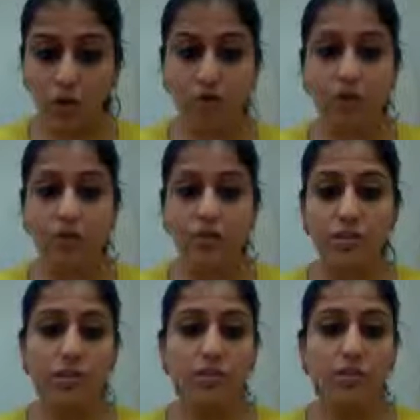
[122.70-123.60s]
not
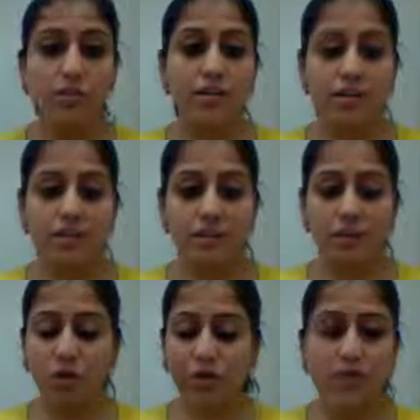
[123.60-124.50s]

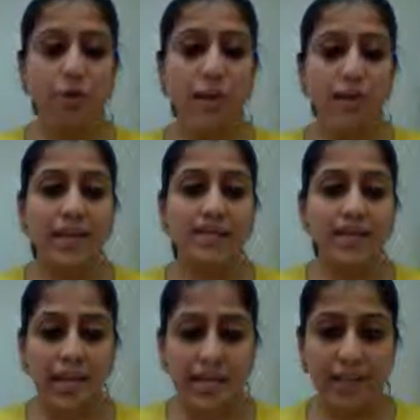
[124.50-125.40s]
not in the buying and
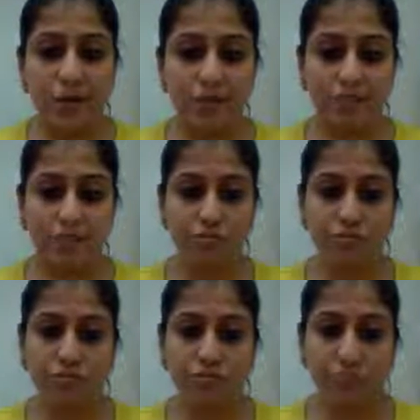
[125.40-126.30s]
selling of
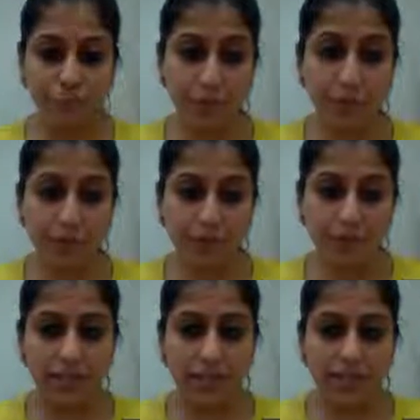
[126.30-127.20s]
the property.